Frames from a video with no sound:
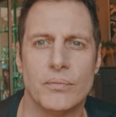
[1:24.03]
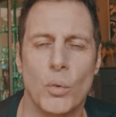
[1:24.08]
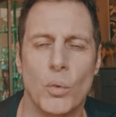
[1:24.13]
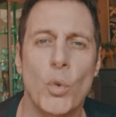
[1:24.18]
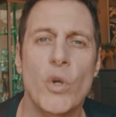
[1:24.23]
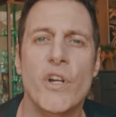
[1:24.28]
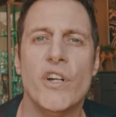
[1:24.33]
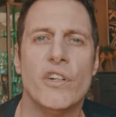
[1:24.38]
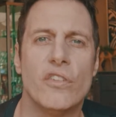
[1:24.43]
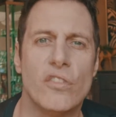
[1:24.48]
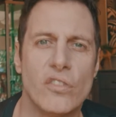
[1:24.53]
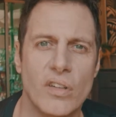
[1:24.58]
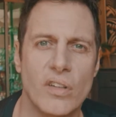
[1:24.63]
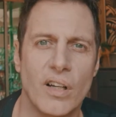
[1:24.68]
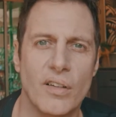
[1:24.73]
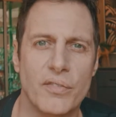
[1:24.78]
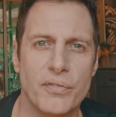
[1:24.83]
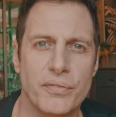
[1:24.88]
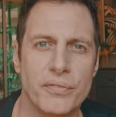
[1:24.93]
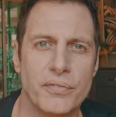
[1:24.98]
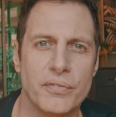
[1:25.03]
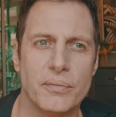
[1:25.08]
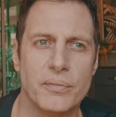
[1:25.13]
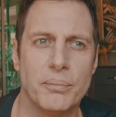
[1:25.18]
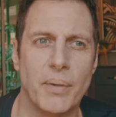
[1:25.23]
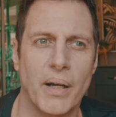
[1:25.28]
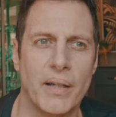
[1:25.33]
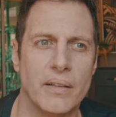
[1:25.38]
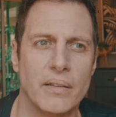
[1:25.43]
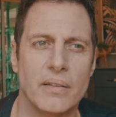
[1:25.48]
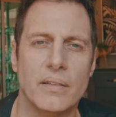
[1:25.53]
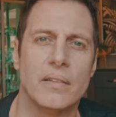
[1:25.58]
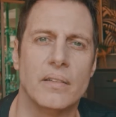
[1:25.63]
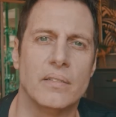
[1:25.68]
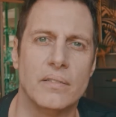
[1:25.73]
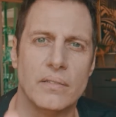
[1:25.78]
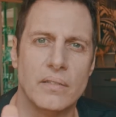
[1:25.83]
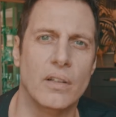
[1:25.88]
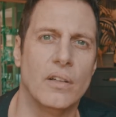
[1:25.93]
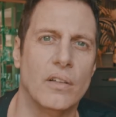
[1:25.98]
weird stuff, but
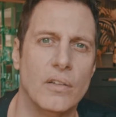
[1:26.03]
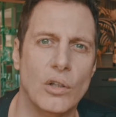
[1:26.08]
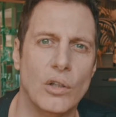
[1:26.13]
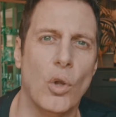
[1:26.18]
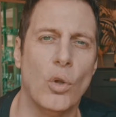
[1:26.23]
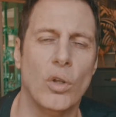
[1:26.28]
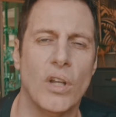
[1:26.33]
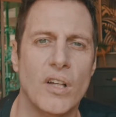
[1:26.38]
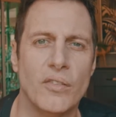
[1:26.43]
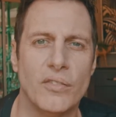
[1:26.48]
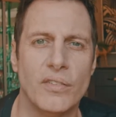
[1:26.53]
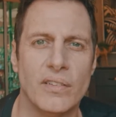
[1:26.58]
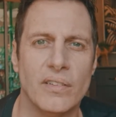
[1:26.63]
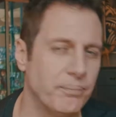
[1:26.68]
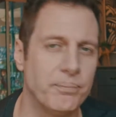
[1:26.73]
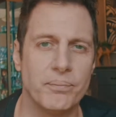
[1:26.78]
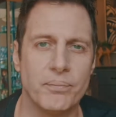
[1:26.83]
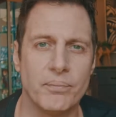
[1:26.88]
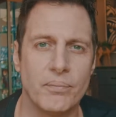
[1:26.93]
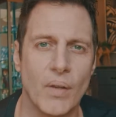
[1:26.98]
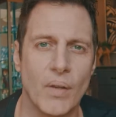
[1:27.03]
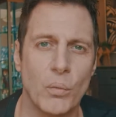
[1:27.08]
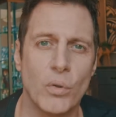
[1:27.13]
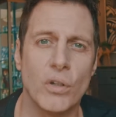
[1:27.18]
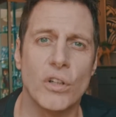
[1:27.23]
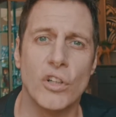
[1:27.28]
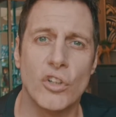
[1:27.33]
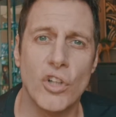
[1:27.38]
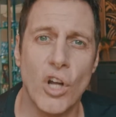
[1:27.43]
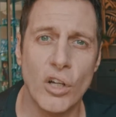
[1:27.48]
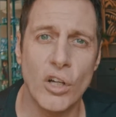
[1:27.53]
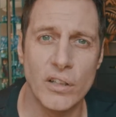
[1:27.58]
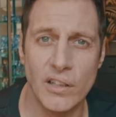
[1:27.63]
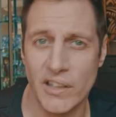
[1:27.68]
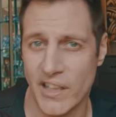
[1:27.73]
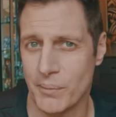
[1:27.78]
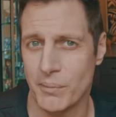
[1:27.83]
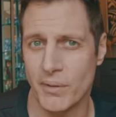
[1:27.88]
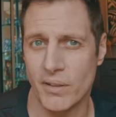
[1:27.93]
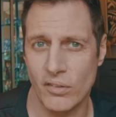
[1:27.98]
low level. We're going to talk in
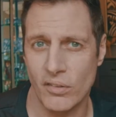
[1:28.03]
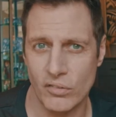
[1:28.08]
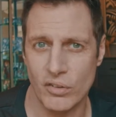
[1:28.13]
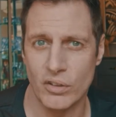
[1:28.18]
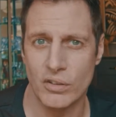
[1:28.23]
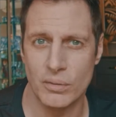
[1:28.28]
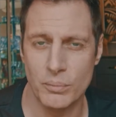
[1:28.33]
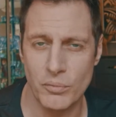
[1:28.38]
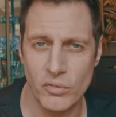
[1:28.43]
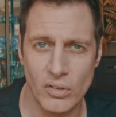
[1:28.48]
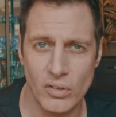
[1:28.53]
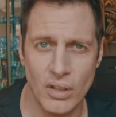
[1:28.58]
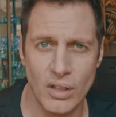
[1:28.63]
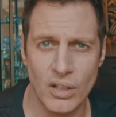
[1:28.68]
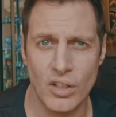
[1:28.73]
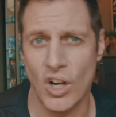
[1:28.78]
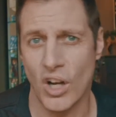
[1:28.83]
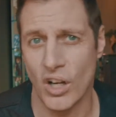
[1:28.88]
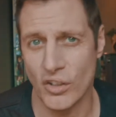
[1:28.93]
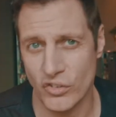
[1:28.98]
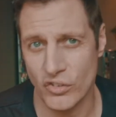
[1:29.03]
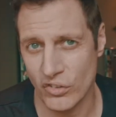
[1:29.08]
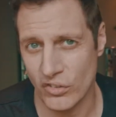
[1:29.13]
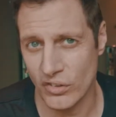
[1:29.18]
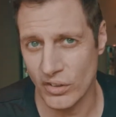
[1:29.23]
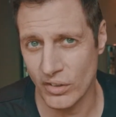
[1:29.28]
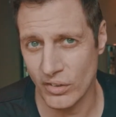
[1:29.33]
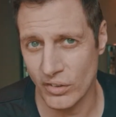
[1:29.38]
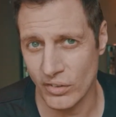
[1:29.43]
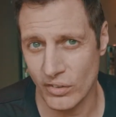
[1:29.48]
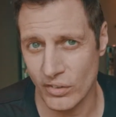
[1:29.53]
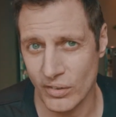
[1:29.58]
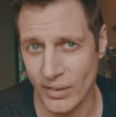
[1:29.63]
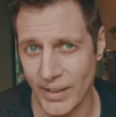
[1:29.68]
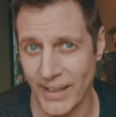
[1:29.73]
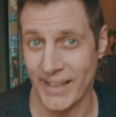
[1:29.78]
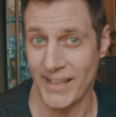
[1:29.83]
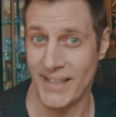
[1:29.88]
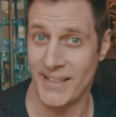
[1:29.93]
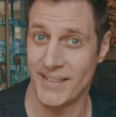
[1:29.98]
layman's terms, consciousness,
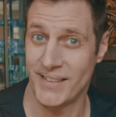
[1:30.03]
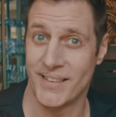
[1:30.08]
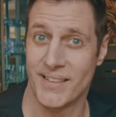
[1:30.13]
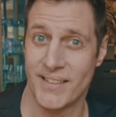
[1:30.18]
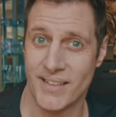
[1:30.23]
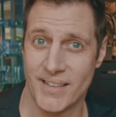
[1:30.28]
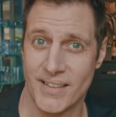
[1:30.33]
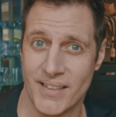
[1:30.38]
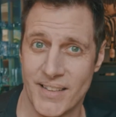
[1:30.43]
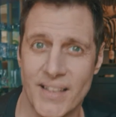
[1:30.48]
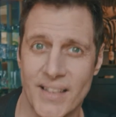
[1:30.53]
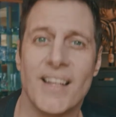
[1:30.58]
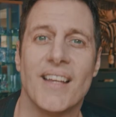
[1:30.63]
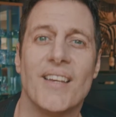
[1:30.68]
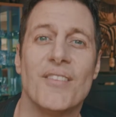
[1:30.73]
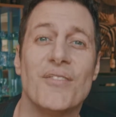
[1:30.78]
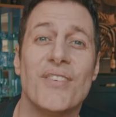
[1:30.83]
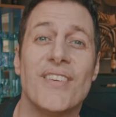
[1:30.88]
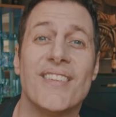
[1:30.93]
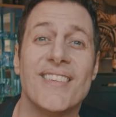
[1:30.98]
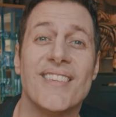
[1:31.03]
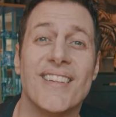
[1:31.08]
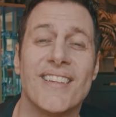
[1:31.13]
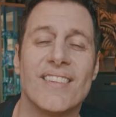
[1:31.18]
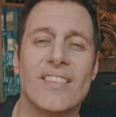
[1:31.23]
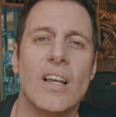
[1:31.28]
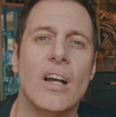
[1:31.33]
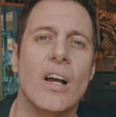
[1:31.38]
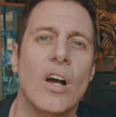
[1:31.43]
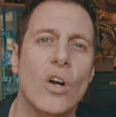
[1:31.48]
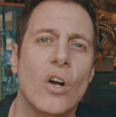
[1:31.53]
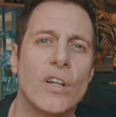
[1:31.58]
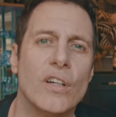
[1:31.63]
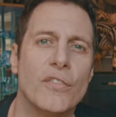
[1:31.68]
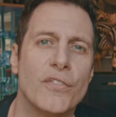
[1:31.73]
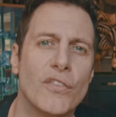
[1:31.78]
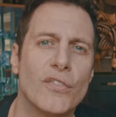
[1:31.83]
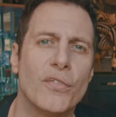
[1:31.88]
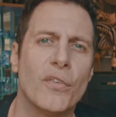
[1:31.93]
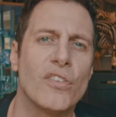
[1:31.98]
and physics. Okay,
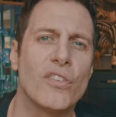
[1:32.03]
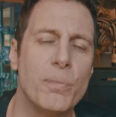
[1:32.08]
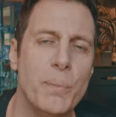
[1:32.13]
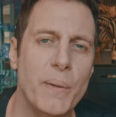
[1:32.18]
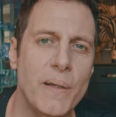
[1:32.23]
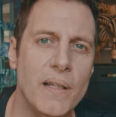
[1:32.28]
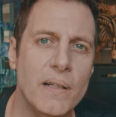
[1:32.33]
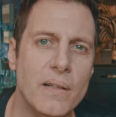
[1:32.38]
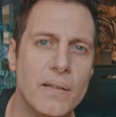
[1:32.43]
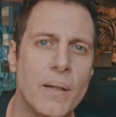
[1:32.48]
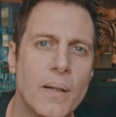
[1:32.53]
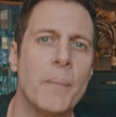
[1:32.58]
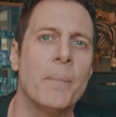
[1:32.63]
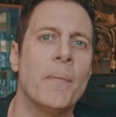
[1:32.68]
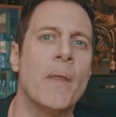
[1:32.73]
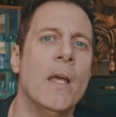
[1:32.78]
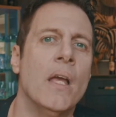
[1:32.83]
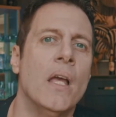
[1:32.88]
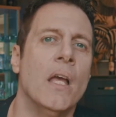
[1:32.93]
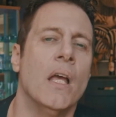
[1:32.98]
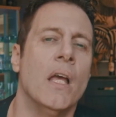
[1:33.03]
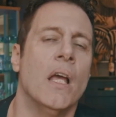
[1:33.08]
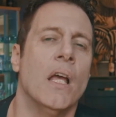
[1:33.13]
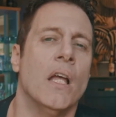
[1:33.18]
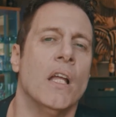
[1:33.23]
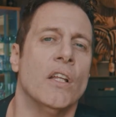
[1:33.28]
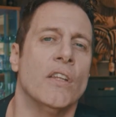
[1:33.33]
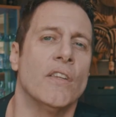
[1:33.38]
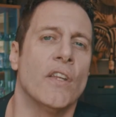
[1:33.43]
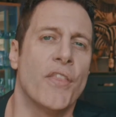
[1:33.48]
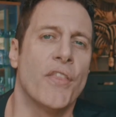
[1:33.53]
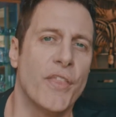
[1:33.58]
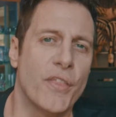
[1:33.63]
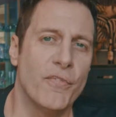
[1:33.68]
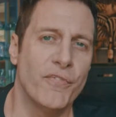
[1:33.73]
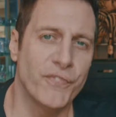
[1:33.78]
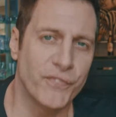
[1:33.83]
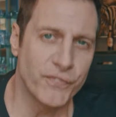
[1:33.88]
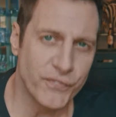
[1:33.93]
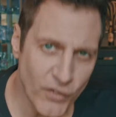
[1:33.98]
first of all, speed. The th
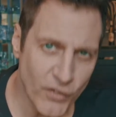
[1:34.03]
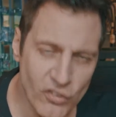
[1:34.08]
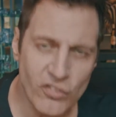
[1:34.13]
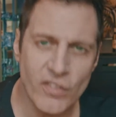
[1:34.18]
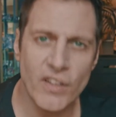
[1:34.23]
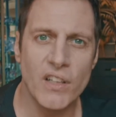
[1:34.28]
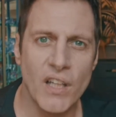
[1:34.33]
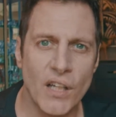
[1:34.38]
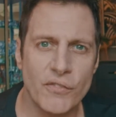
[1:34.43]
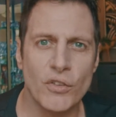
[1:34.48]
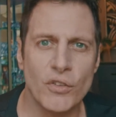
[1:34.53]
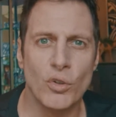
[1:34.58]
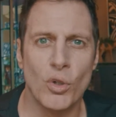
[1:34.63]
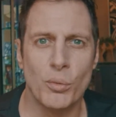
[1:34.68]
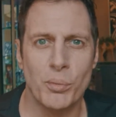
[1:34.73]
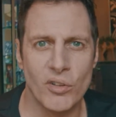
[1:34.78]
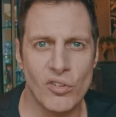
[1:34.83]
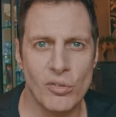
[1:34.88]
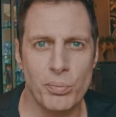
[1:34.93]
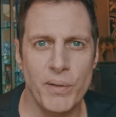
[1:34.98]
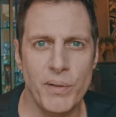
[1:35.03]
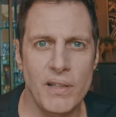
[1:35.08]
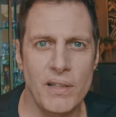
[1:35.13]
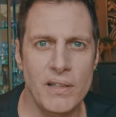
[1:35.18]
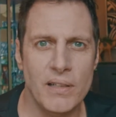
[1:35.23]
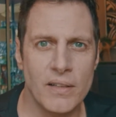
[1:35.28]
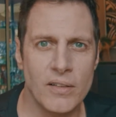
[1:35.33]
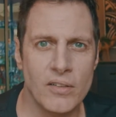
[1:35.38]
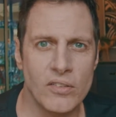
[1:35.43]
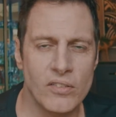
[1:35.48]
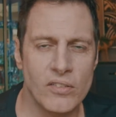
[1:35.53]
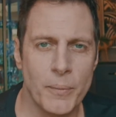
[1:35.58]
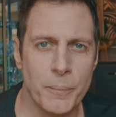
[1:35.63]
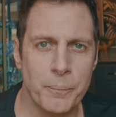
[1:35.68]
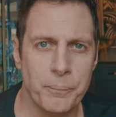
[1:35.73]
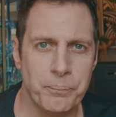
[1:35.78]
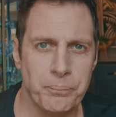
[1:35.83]
first thing you have to know about speed is